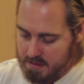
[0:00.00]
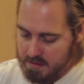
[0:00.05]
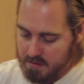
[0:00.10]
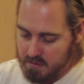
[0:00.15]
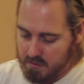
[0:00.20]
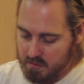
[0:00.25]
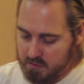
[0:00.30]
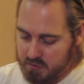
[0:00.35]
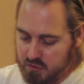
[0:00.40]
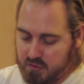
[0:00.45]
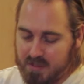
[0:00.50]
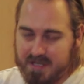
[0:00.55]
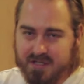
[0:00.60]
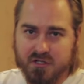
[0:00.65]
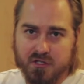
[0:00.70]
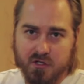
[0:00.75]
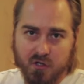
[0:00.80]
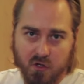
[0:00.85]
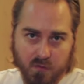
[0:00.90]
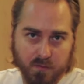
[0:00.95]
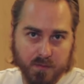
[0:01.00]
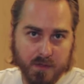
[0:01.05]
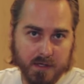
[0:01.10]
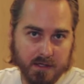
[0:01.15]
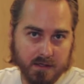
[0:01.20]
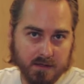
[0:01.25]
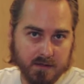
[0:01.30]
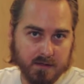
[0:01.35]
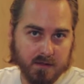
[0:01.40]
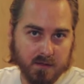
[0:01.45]
you know, stretch it open
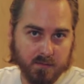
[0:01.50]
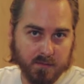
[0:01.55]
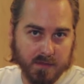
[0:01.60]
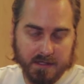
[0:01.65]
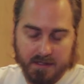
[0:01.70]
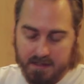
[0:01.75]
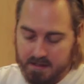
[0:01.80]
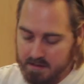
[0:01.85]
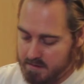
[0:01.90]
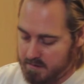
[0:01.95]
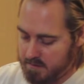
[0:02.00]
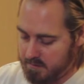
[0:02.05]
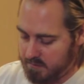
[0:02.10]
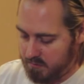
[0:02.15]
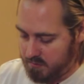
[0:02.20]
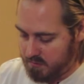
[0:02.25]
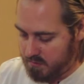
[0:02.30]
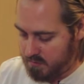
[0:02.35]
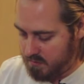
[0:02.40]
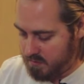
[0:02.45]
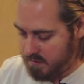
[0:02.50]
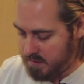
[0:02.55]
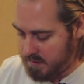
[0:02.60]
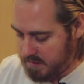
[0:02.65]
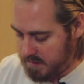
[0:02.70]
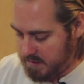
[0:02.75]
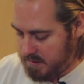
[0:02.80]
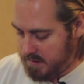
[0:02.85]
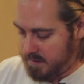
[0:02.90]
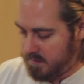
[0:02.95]
a little bit here to
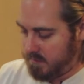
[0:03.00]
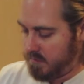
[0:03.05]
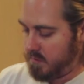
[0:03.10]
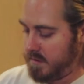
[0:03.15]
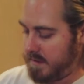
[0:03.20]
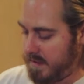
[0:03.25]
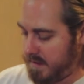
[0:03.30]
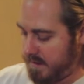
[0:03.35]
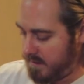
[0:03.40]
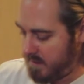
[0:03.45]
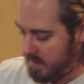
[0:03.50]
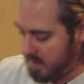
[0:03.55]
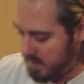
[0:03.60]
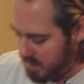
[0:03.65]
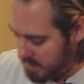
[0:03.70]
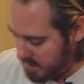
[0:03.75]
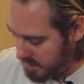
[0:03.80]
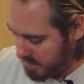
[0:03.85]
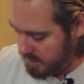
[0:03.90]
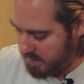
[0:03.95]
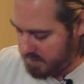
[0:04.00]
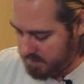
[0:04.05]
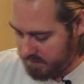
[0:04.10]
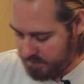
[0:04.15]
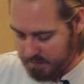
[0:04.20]
get it on.